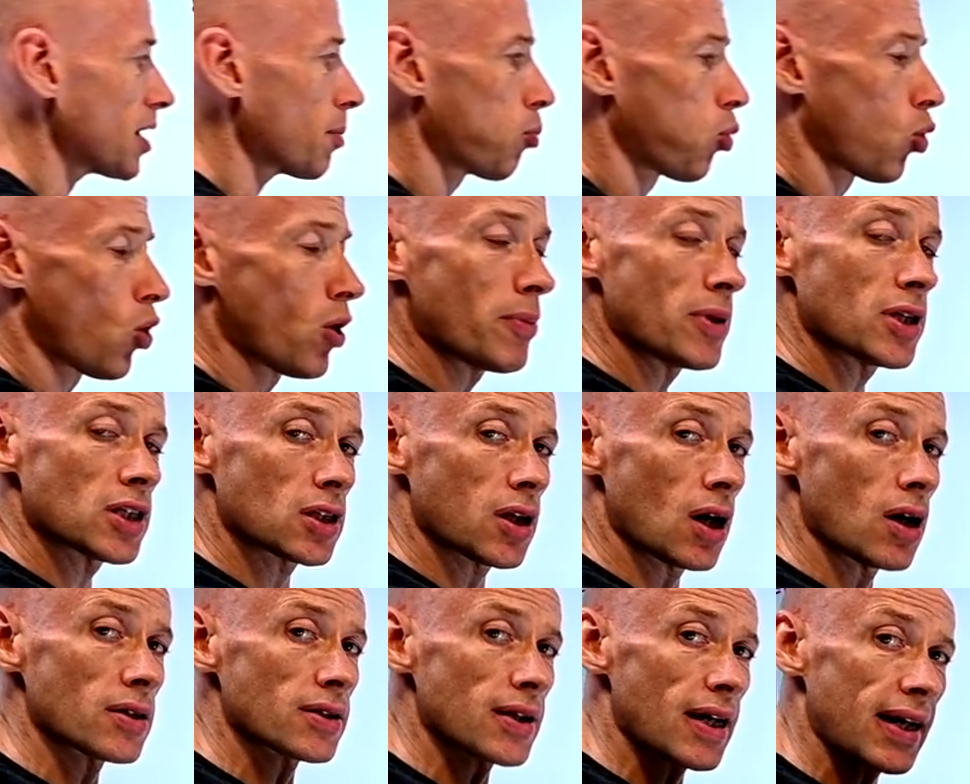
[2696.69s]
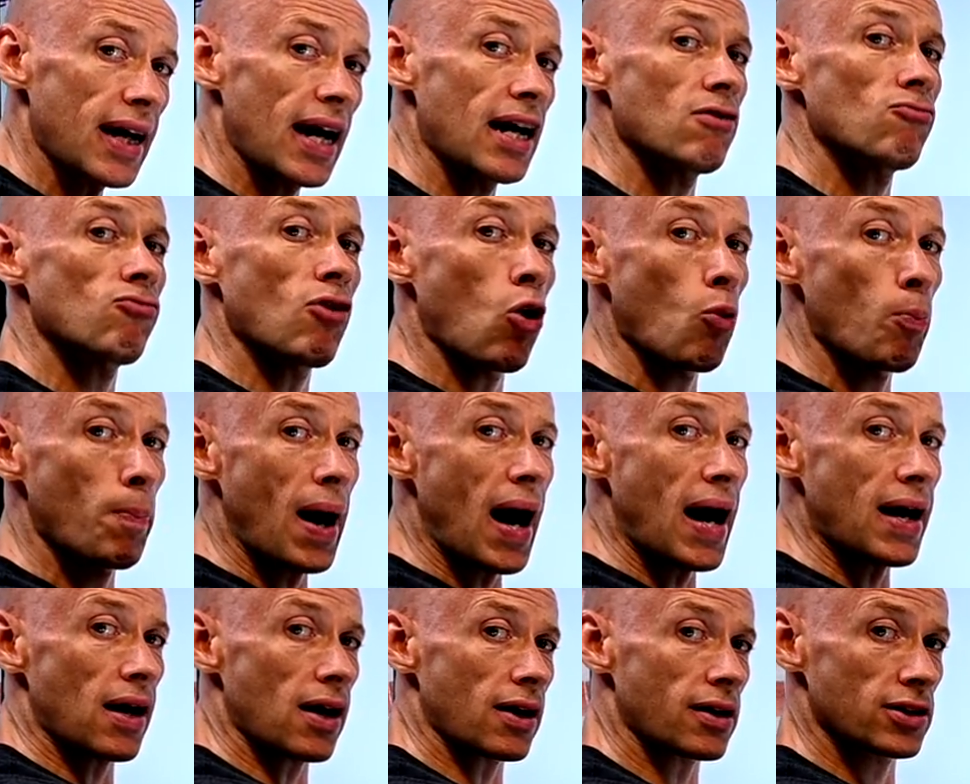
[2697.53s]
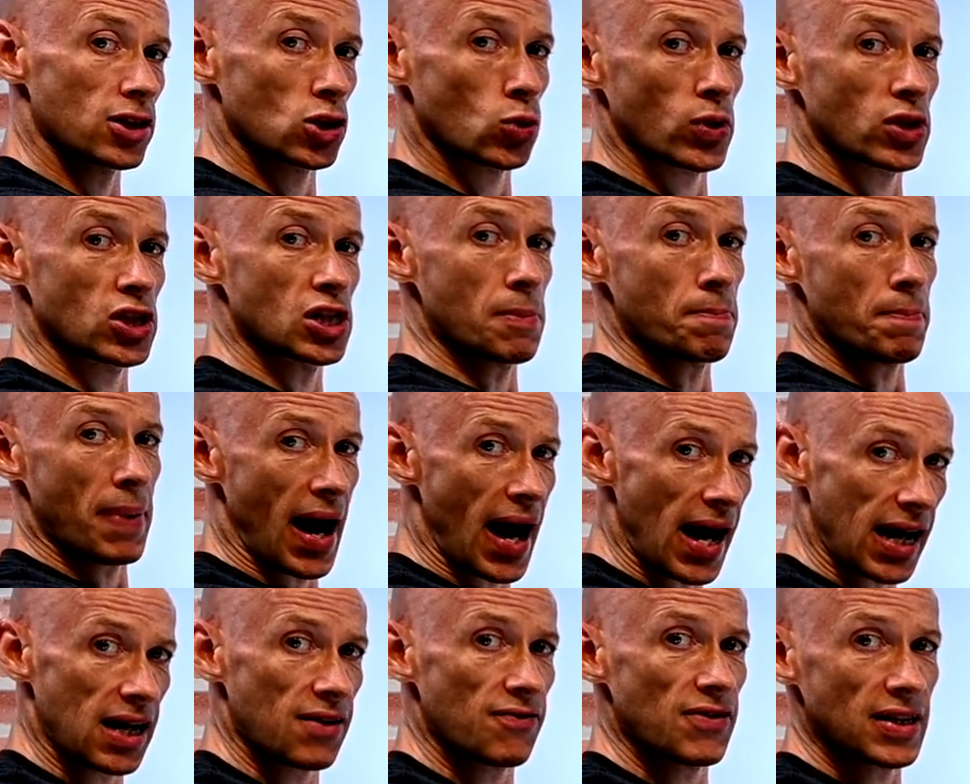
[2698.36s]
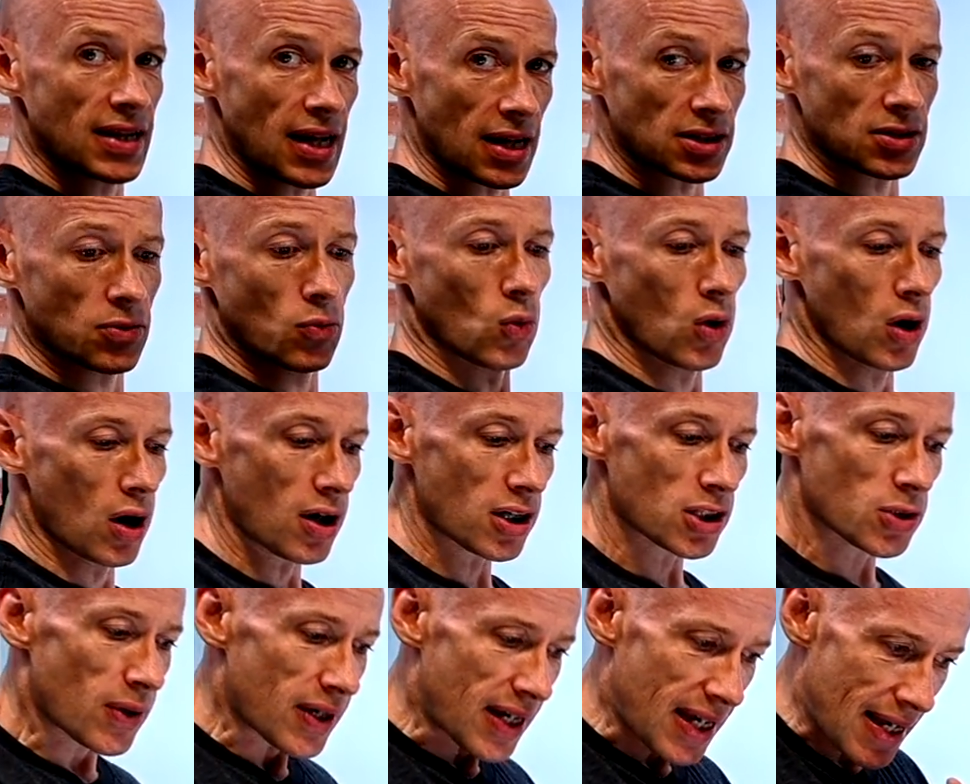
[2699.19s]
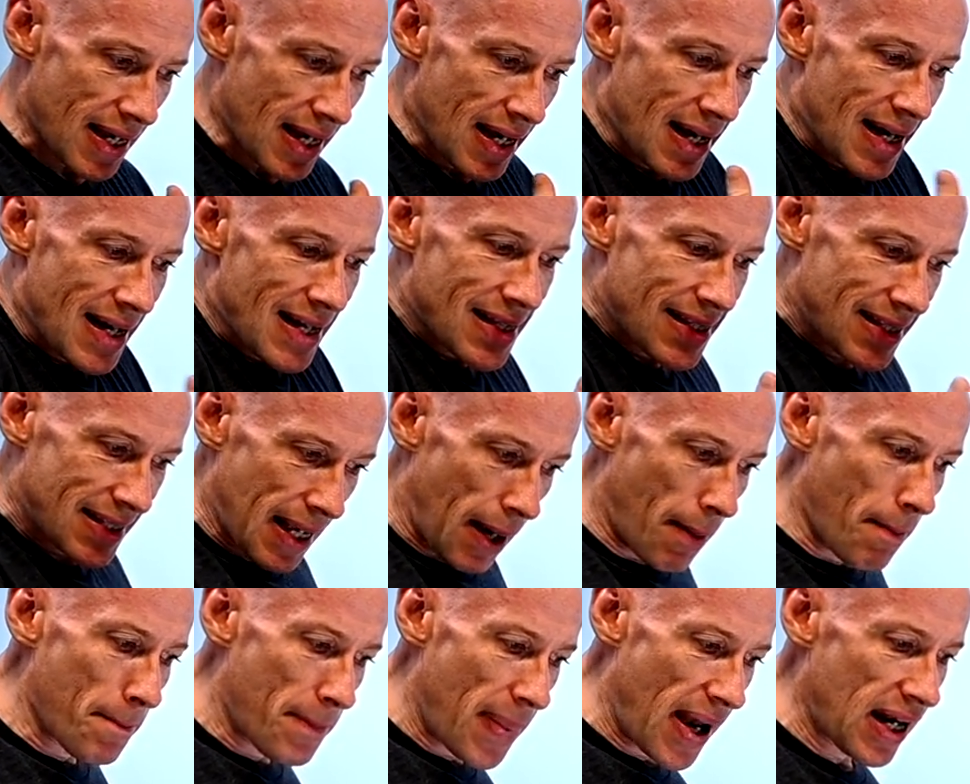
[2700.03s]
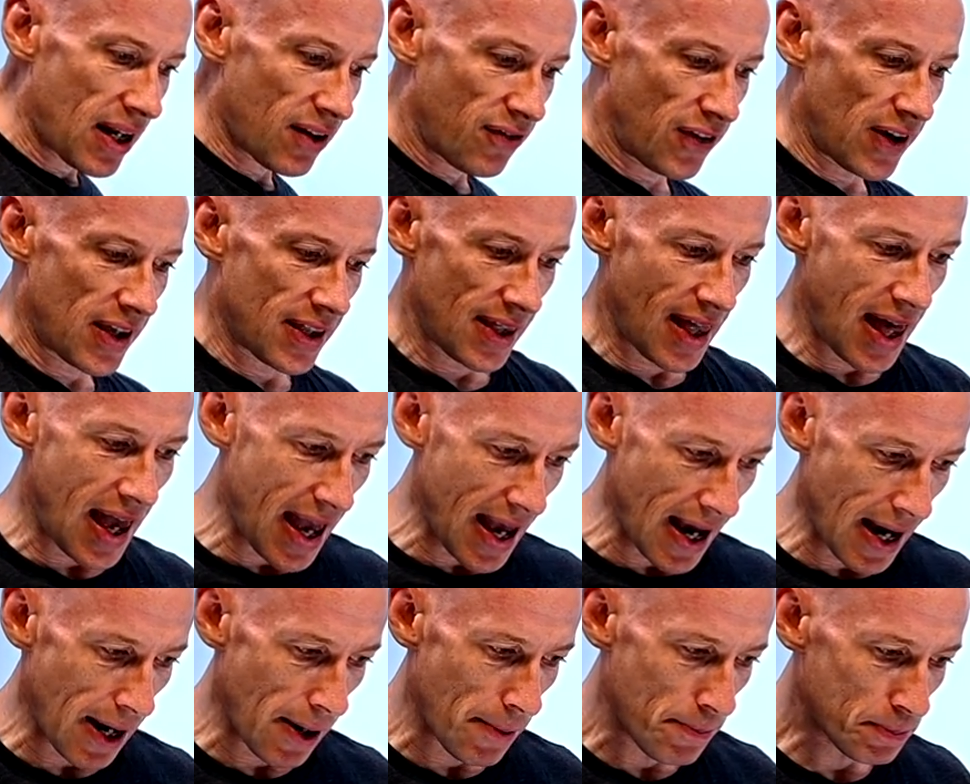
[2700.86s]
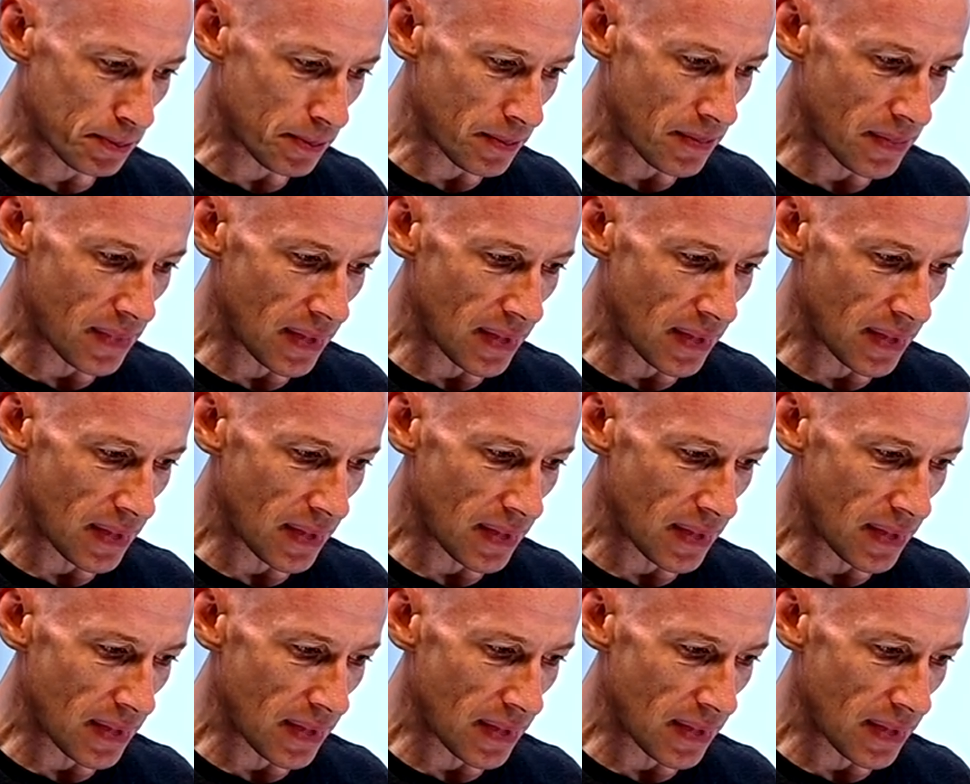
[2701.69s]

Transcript: like deployment slots, I can roll back. I could switch it back if it doesn't work, so I get some benefit there.